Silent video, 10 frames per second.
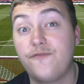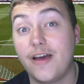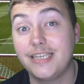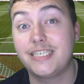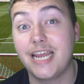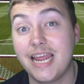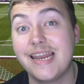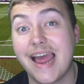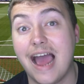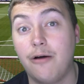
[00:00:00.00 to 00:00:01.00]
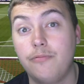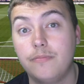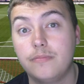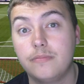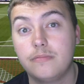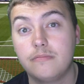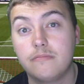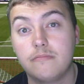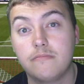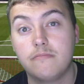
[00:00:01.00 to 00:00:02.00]
fence sitting now?
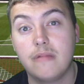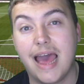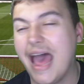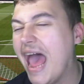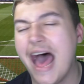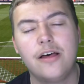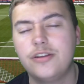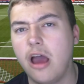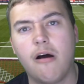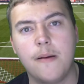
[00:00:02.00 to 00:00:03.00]
Hell no,